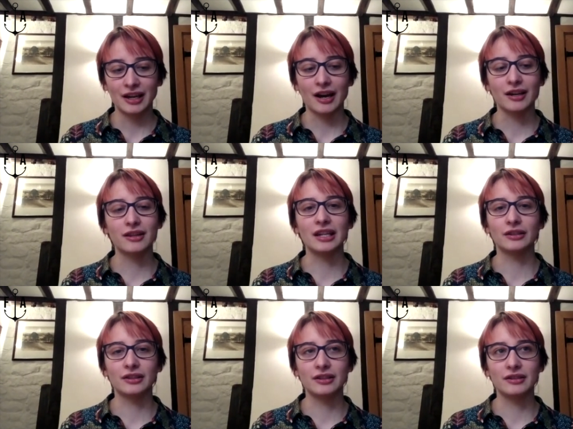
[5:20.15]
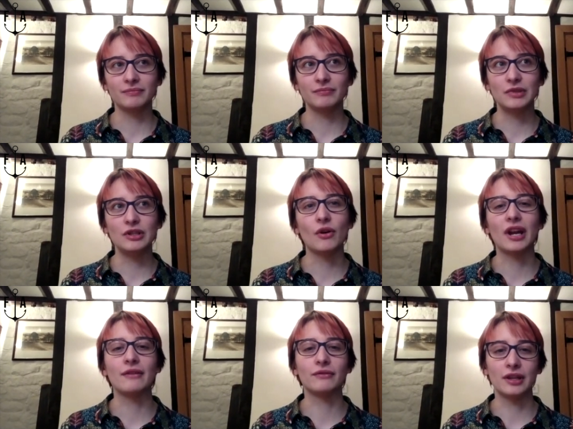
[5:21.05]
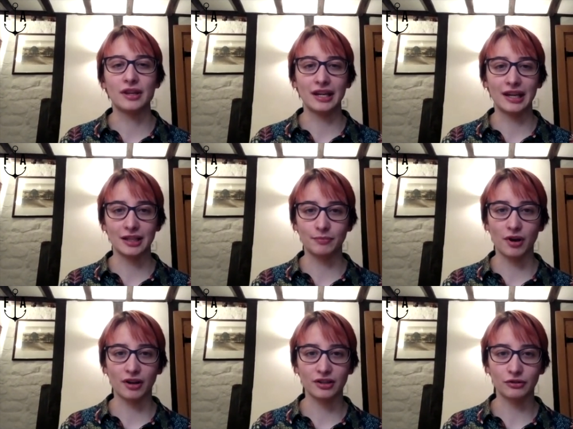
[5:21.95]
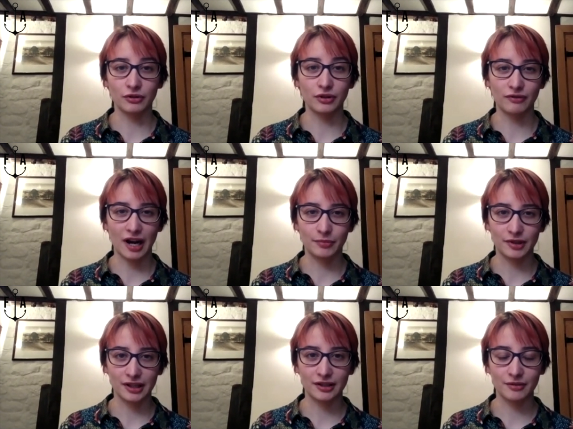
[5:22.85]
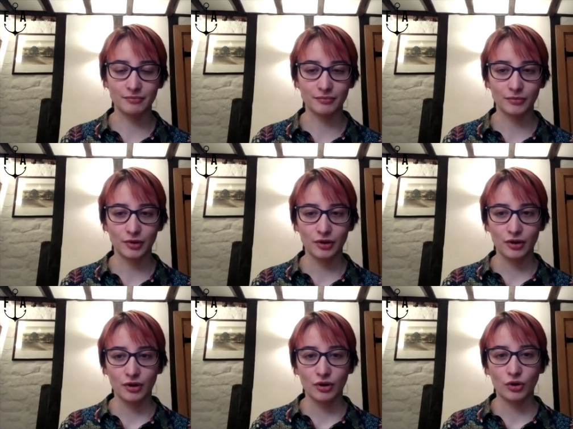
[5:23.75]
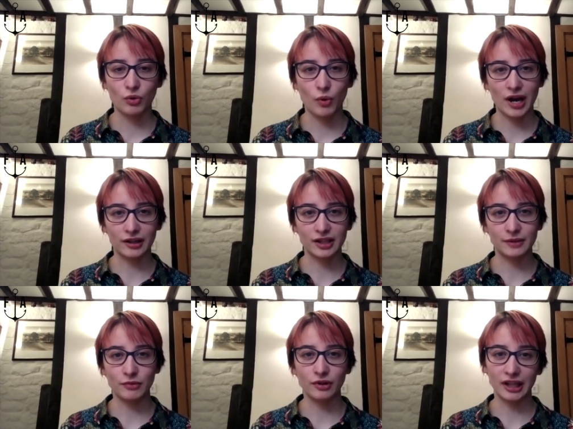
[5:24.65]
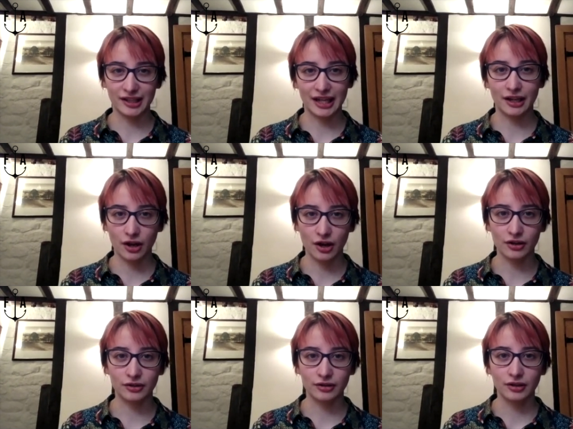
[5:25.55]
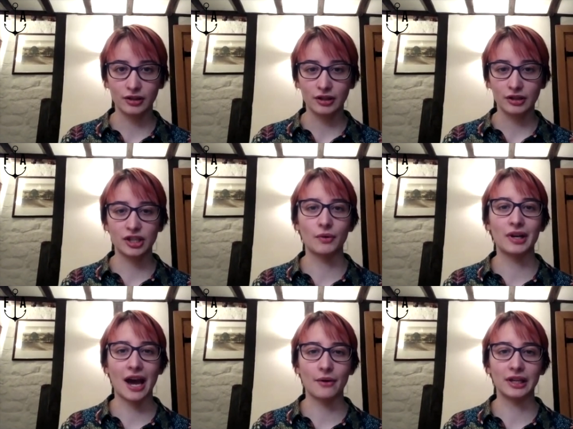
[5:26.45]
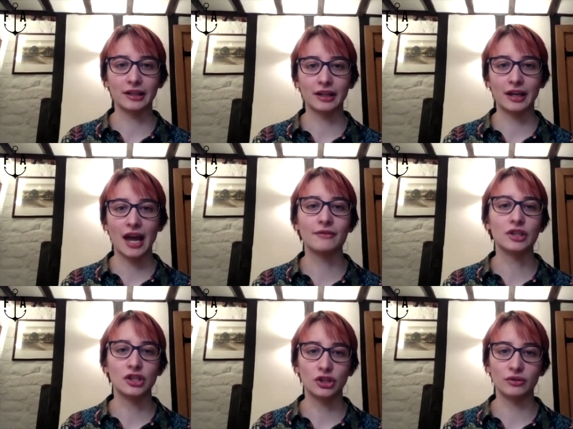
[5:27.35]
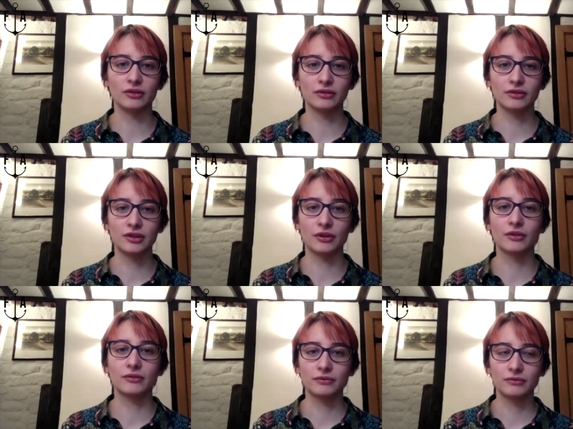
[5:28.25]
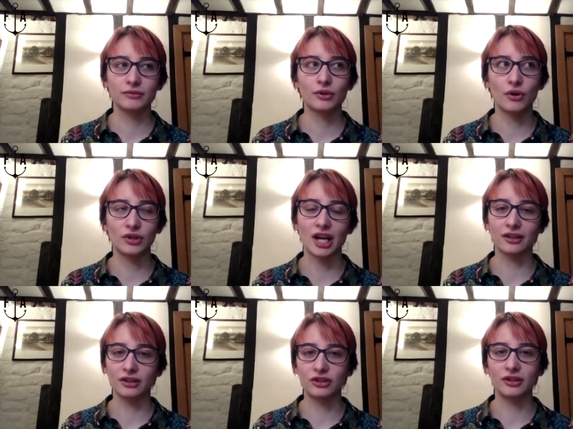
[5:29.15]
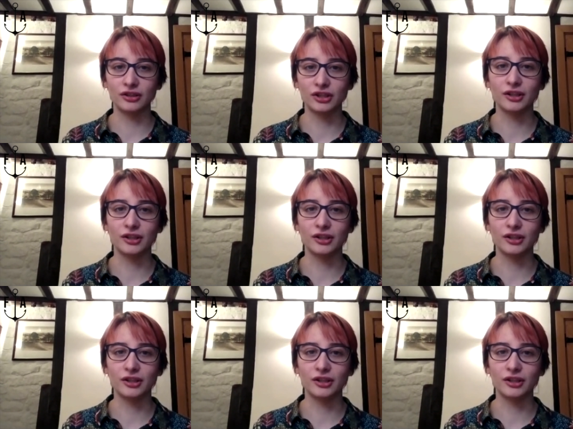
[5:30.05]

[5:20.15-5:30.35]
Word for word: I think not everything gets passed through the rep system quite as smoothly as it could. So allowing every student to contact the Students'